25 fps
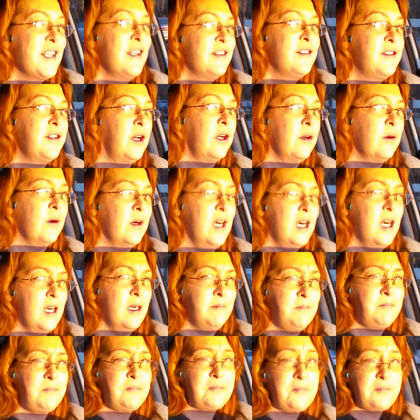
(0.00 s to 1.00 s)
So,
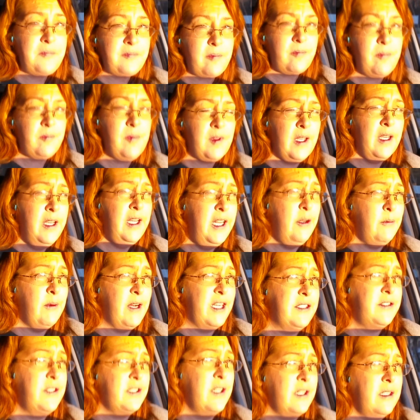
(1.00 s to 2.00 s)

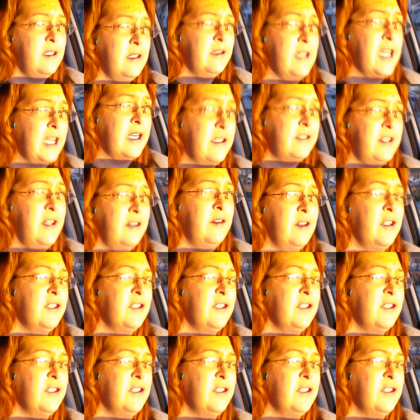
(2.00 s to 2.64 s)
anyway, it's like I said,